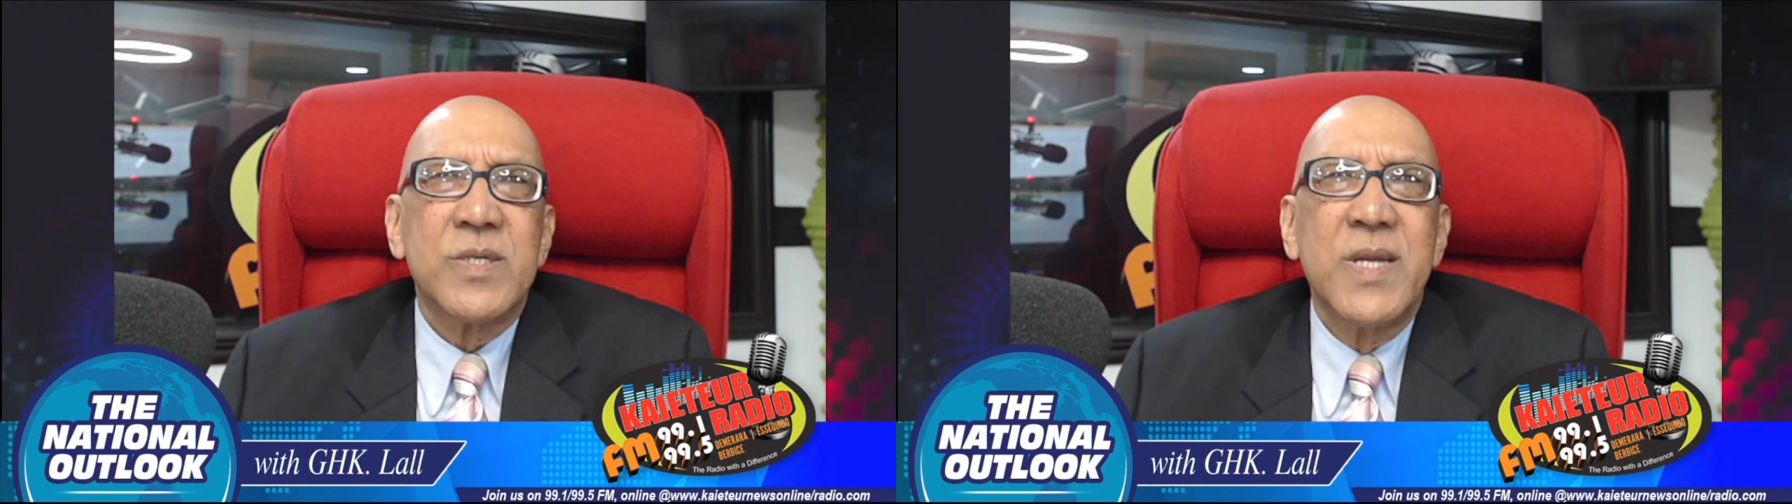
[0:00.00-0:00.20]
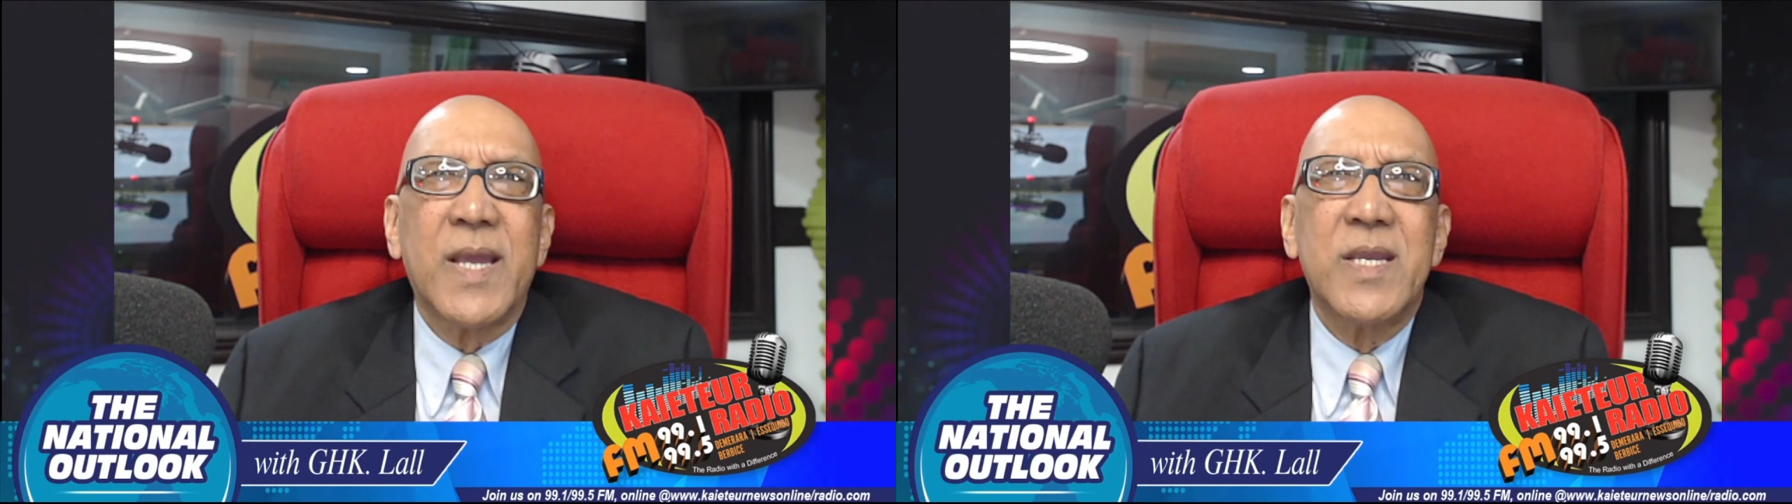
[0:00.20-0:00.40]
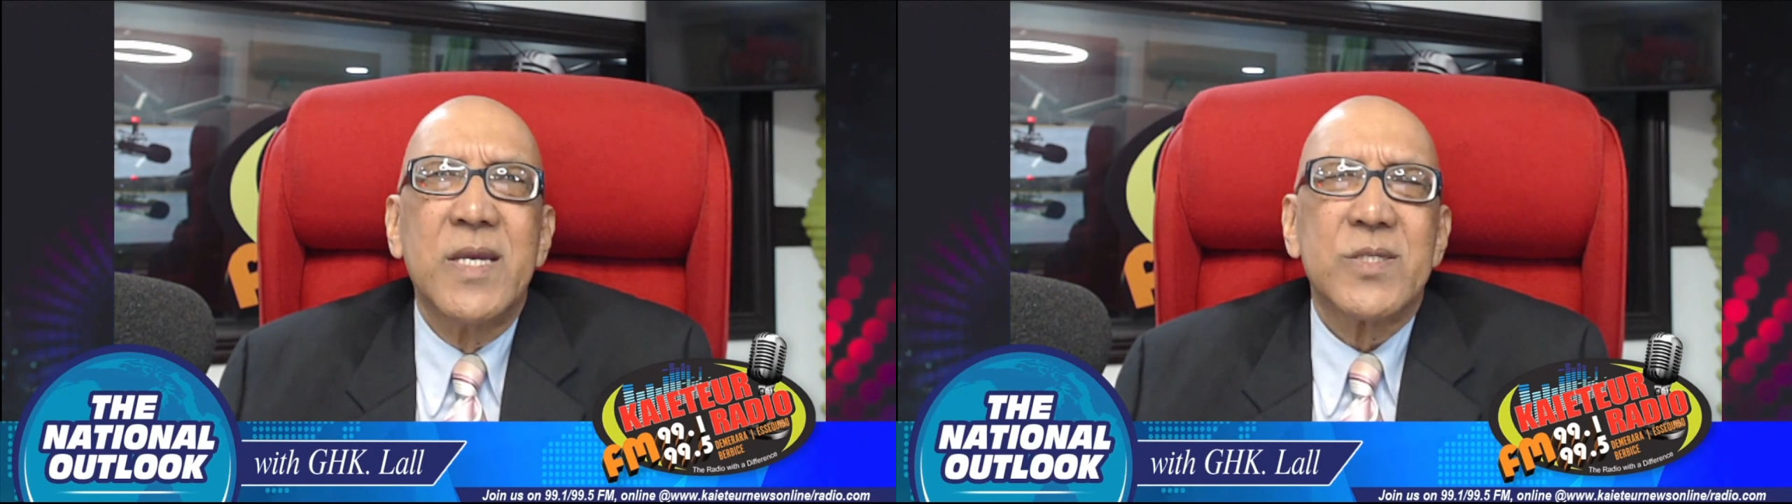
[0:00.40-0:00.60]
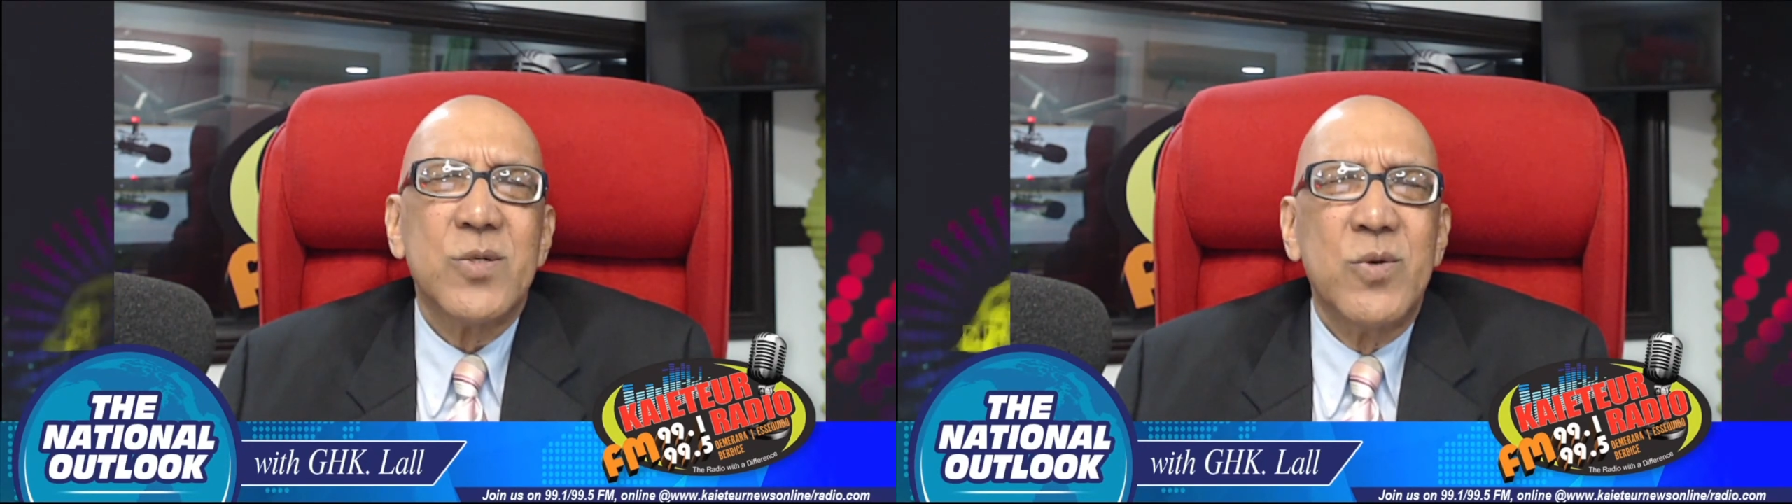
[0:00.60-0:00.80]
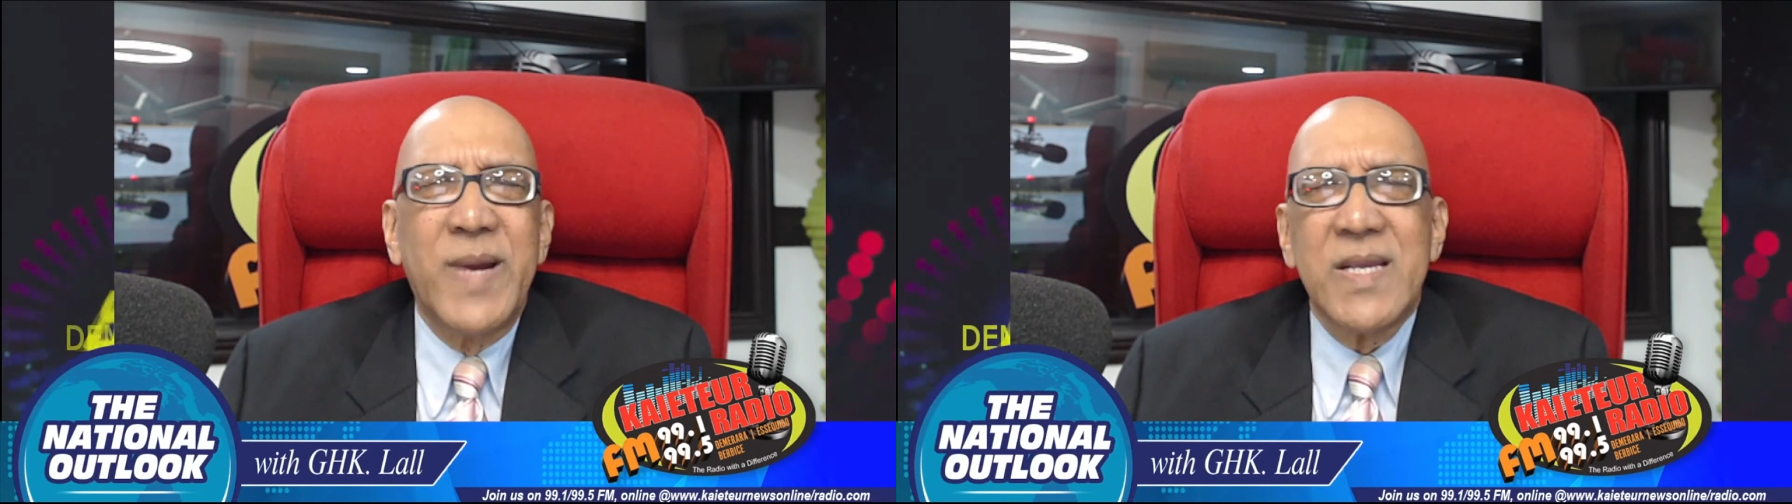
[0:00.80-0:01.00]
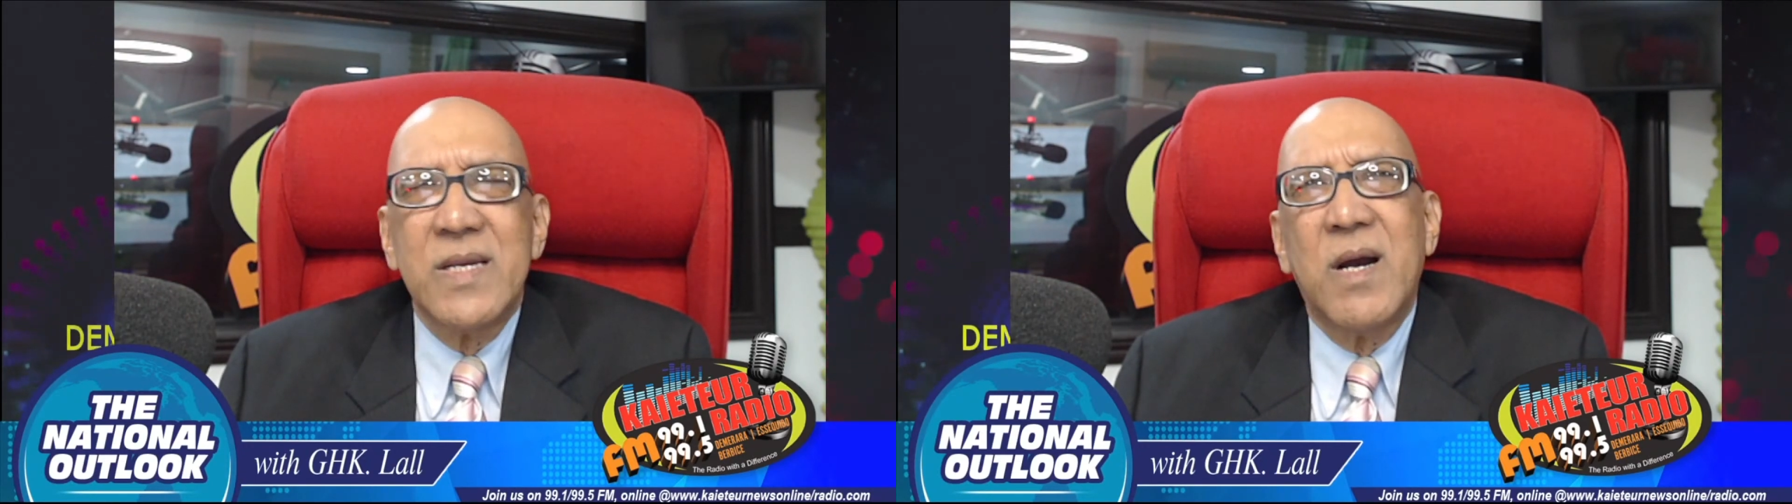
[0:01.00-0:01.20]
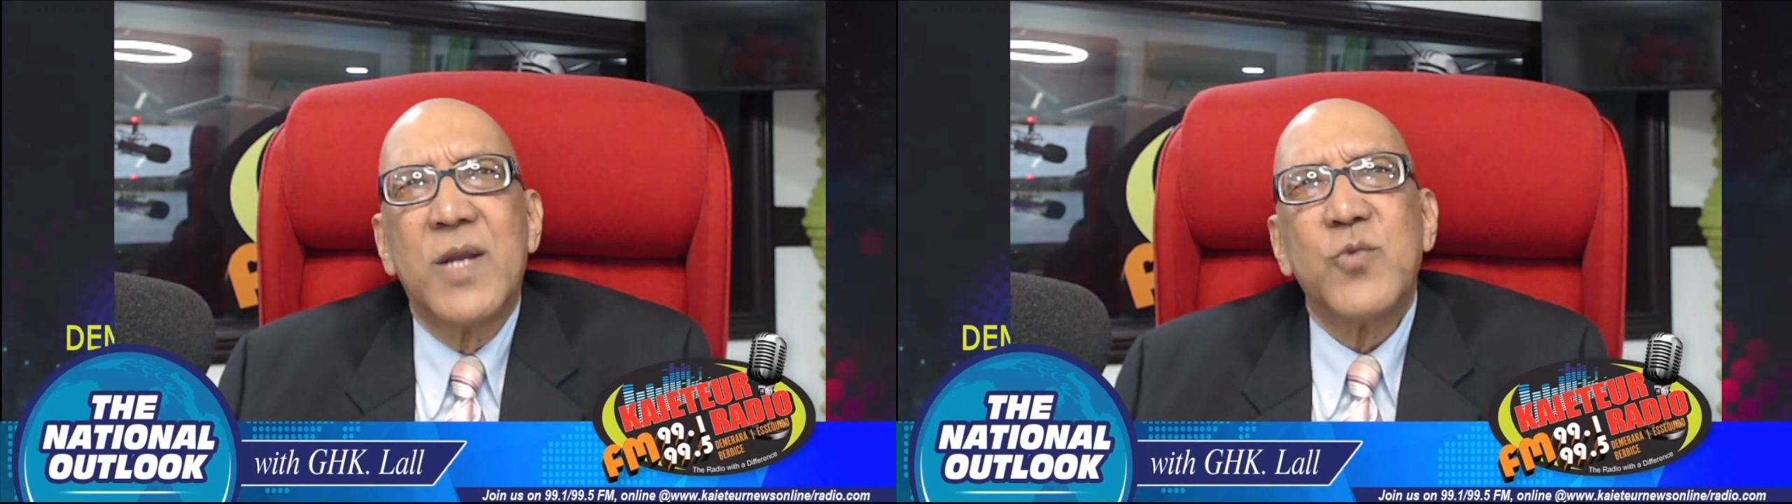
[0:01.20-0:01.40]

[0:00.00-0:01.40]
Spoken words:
decades, oh my God,